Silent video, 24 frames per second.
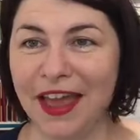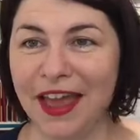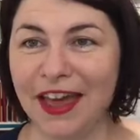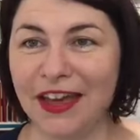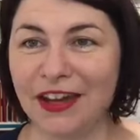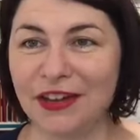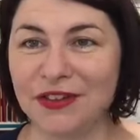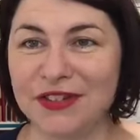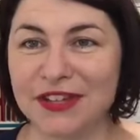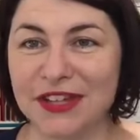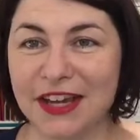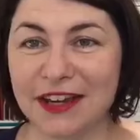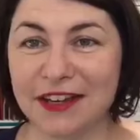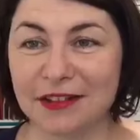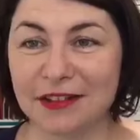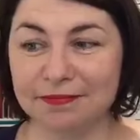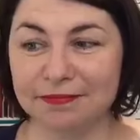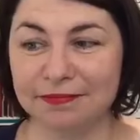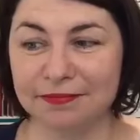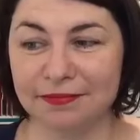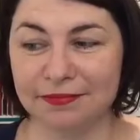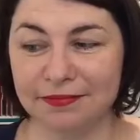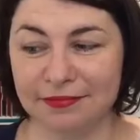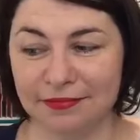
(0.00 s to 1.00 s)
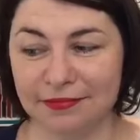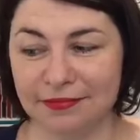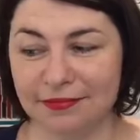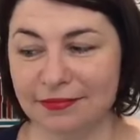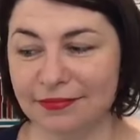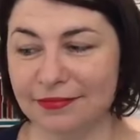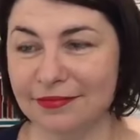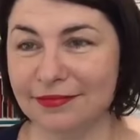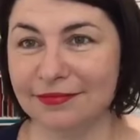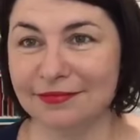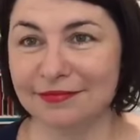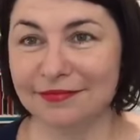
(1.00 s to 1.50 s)
And I was like,
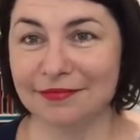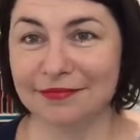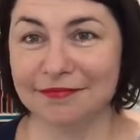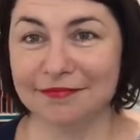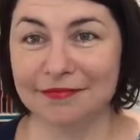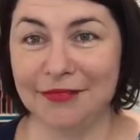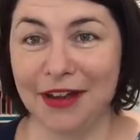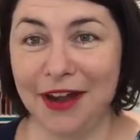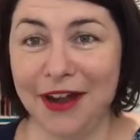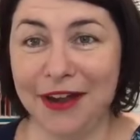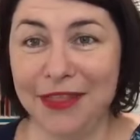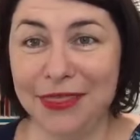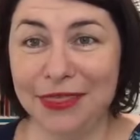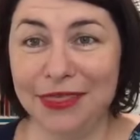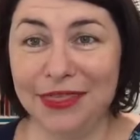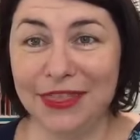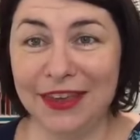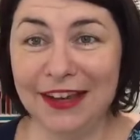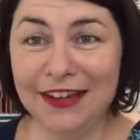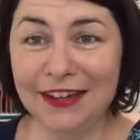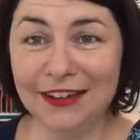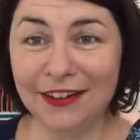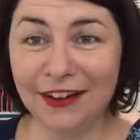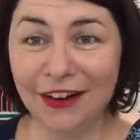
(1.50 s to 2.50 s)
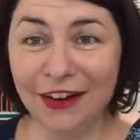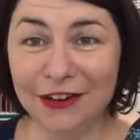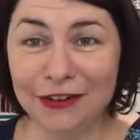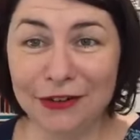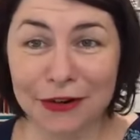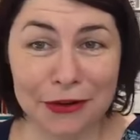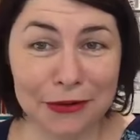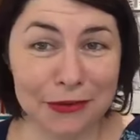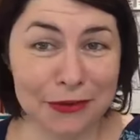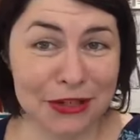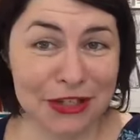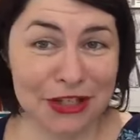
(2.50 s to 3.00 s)
I think I
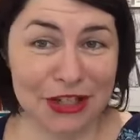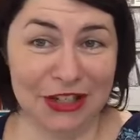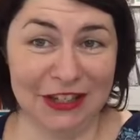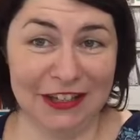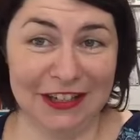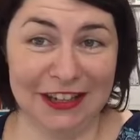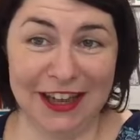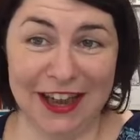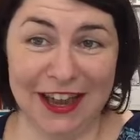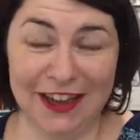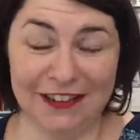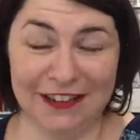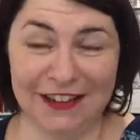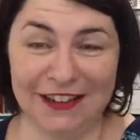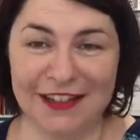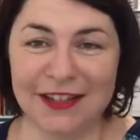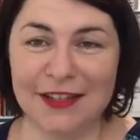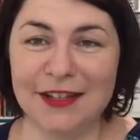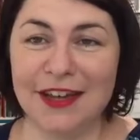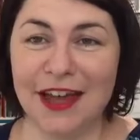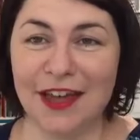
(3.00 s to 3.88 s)
know which Leanne it is.